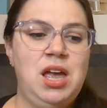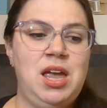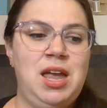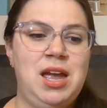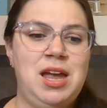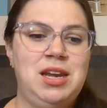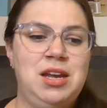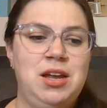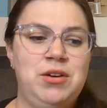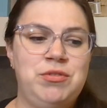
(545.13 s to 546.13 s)

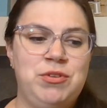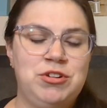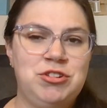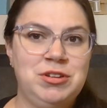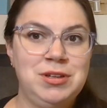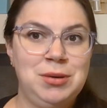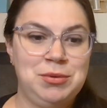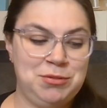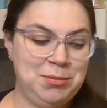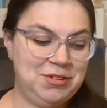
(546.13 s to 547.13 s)
and unfortunately
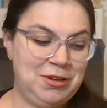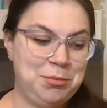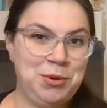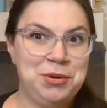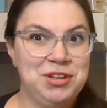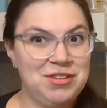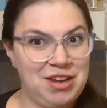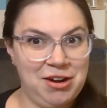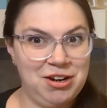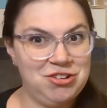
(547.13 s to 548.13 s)
was missing both its
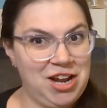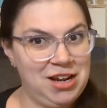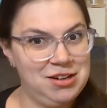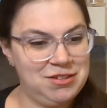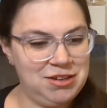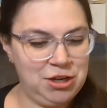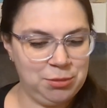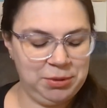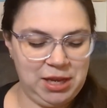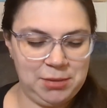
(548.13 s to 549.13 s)
carriage and its sinker
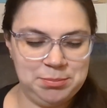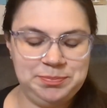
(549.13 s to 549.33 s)
plate.